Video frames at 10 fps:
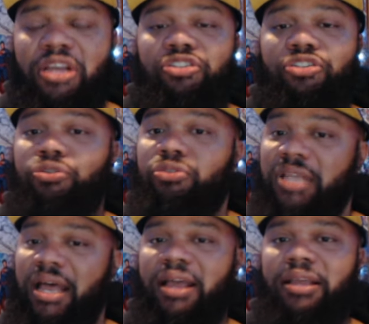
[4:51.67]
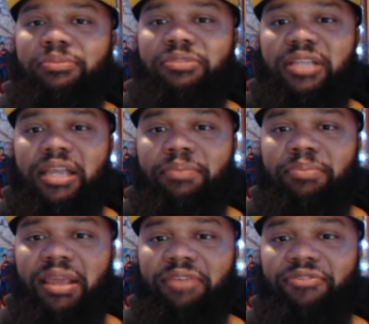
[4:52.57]
2 times
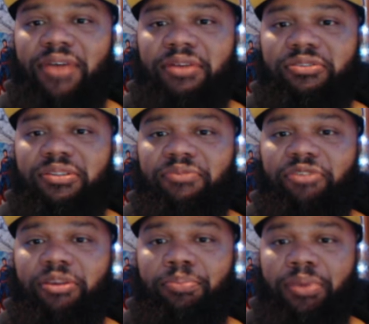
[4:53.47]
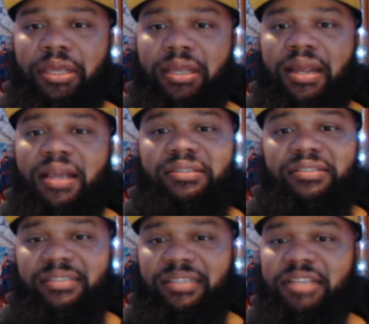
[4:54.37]
NBA Finals MVP,
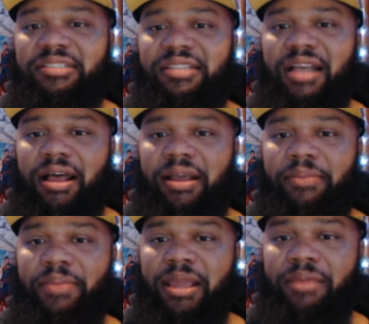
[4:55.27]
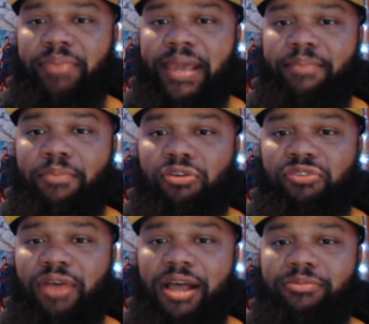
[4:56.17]
6-time NBA Most
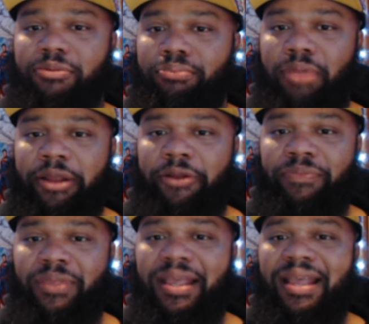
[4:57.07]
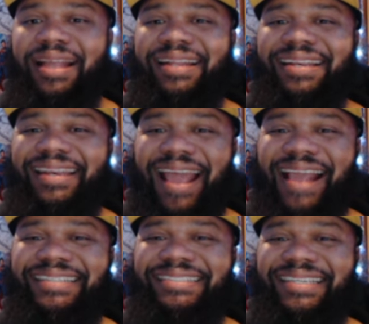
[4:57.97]
Valuable Player,
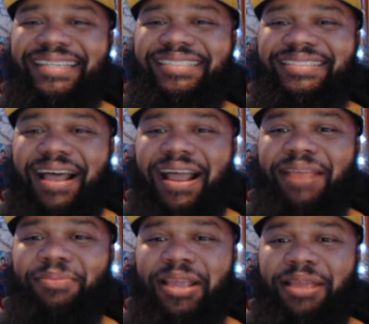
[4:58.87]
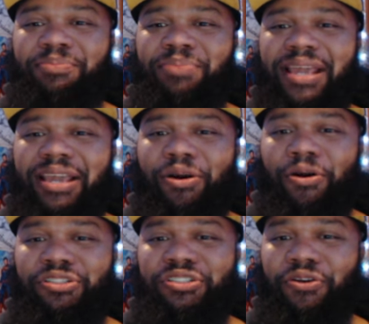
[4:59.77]
19-time NBA
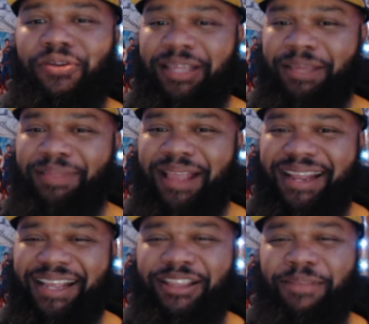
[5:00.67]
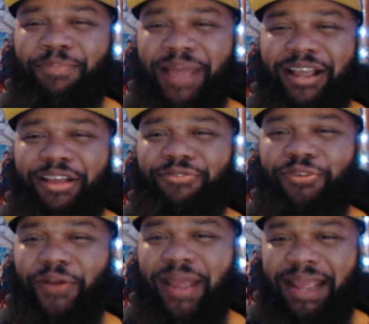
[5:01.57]
All-Star. Keep that in the back of
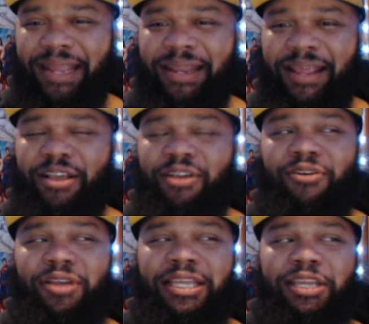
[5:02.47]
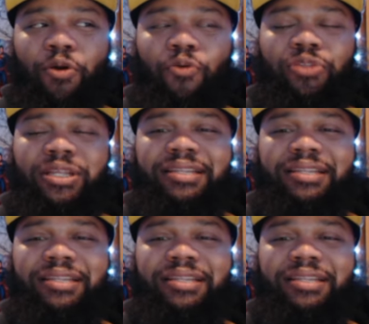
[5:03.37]
your head. He only